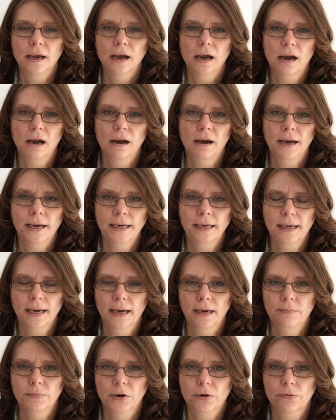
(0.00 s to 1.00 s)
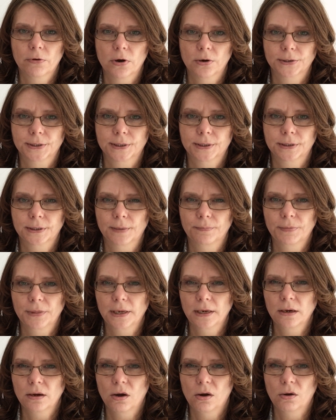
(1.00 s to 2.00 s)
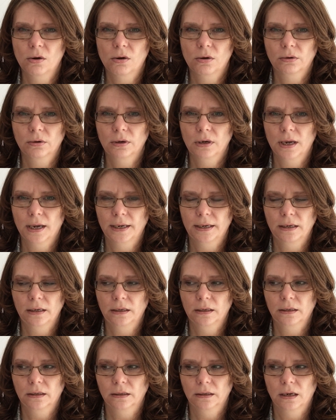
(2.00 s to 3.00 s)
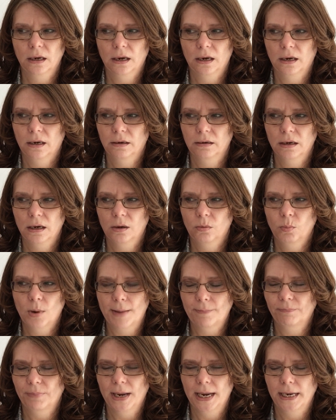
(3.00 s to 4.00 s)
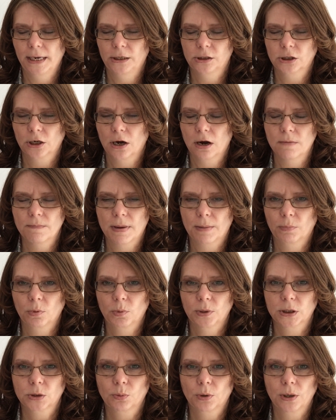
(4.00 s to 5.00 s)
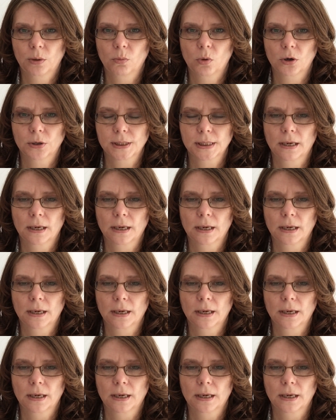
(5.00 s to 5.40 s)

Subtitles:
I came across something on like a web page, I can't remember which one it was,